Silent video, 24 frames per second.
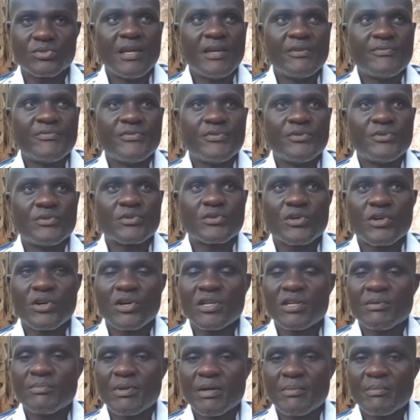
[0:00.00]
If you
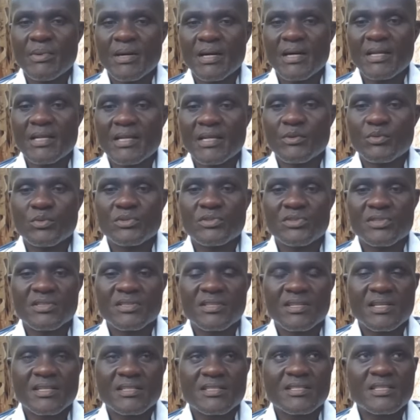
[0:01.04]
call him a man, he would
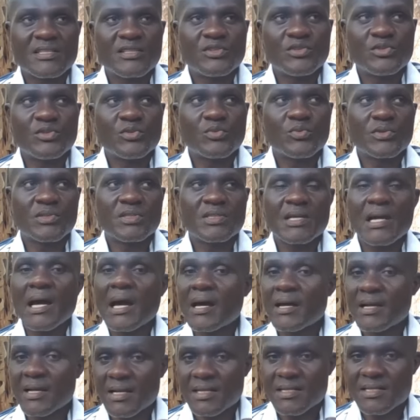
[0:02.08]
threaten you with
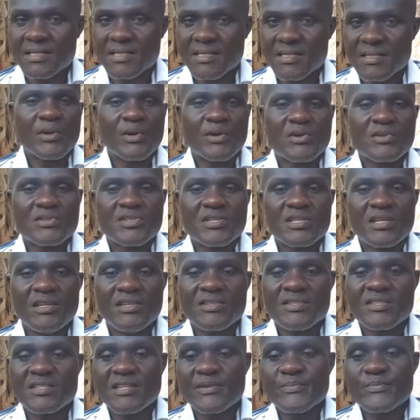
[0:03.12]
arrest, because
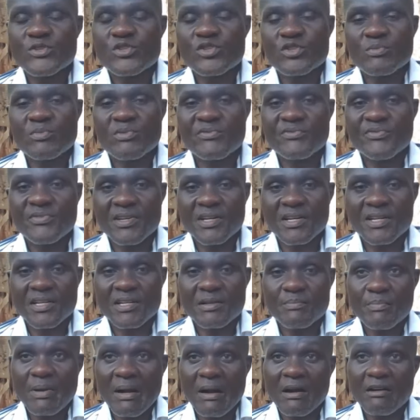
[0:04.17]
he seems to be
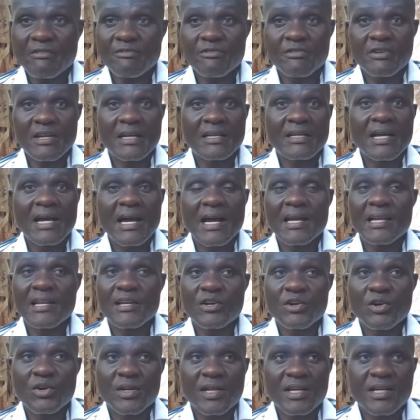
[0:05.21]
very powerful and highly
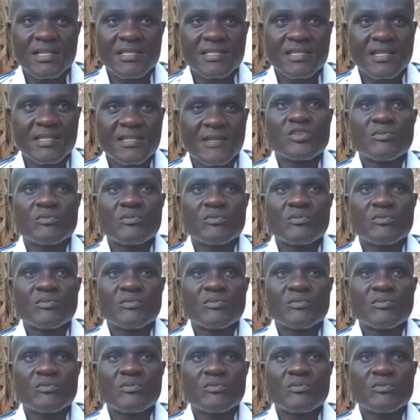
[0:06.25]
connected.